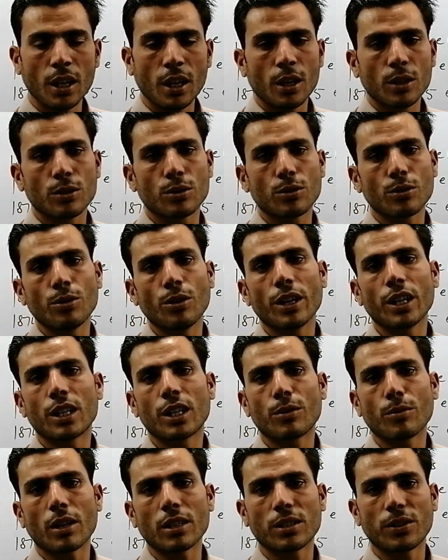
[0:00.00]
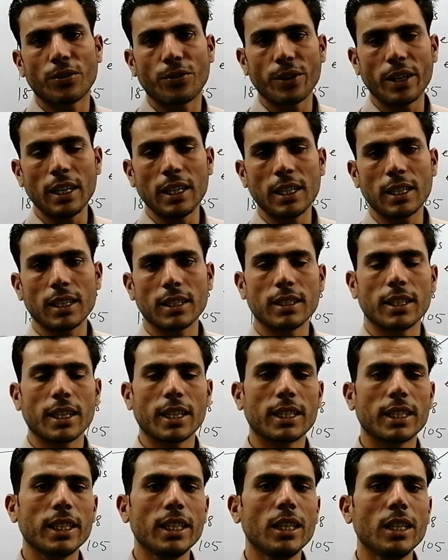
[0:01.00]
So it was felt
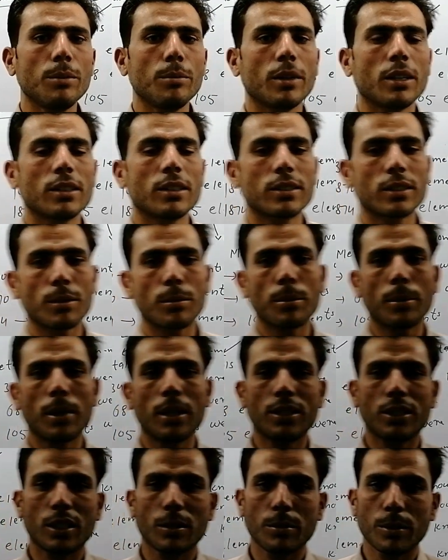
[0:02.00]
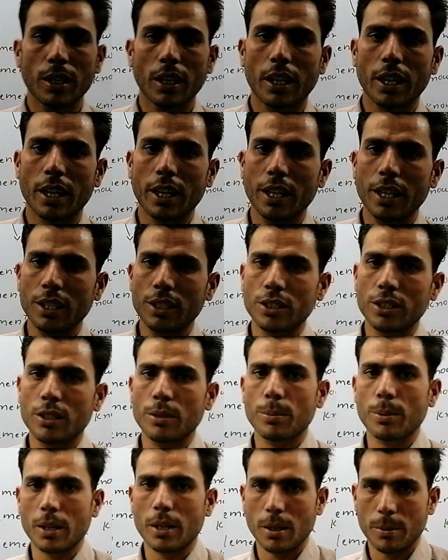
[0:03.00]
that elements must be arranged
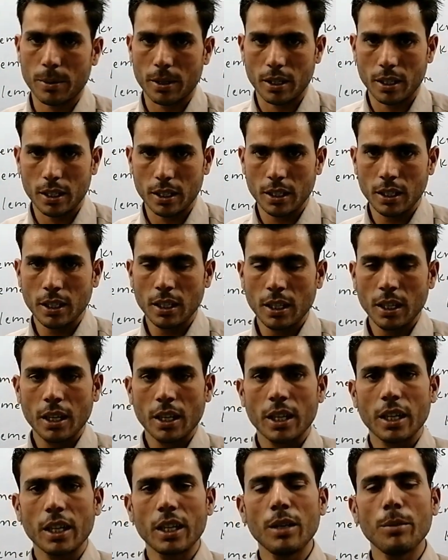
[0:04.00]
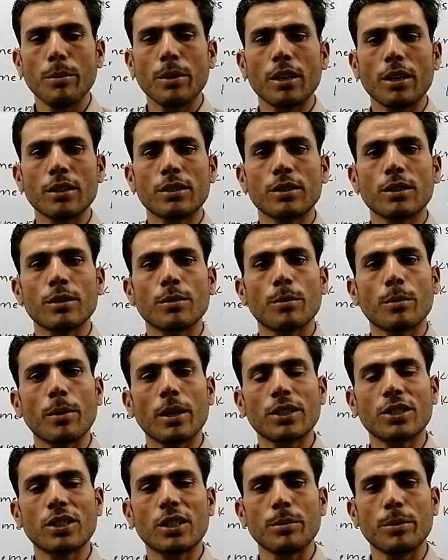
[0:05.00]
properly. Elements
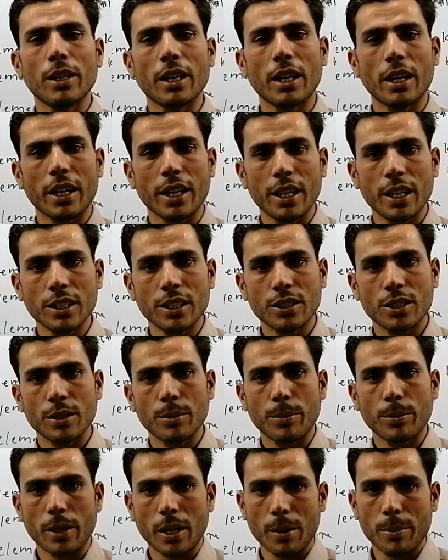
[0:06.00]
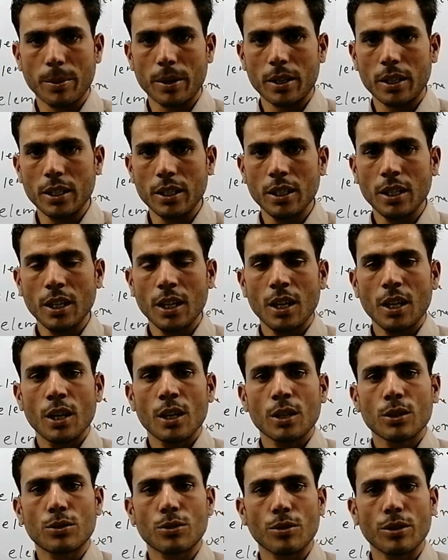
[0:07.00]
must be arranged properly
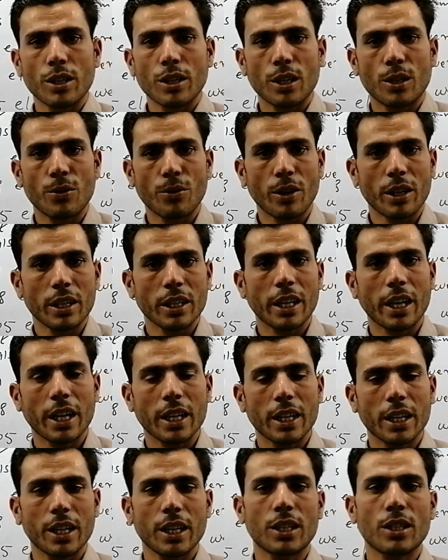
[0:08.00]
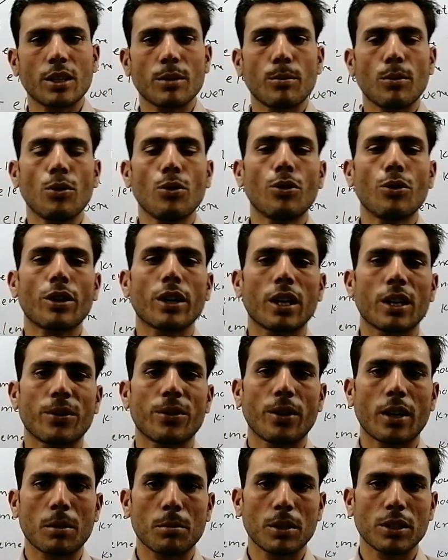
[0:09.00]
so that one can get more
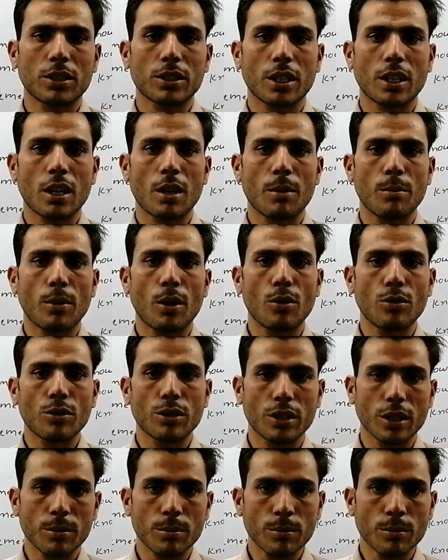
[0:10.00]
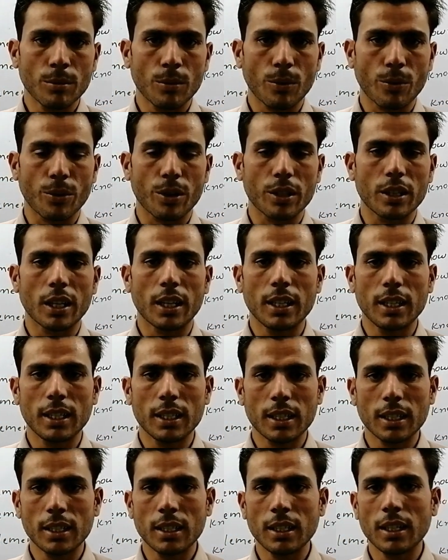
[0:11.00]
information about them with a
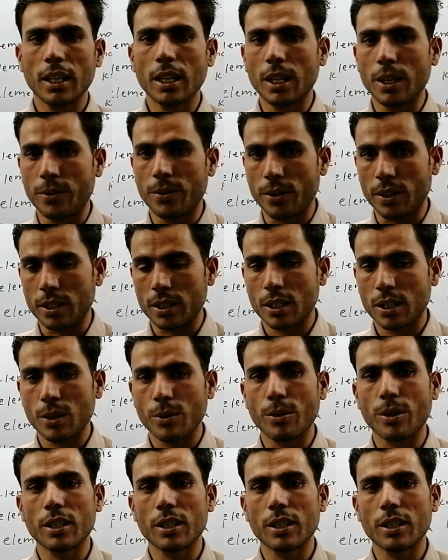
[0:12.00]
little effort.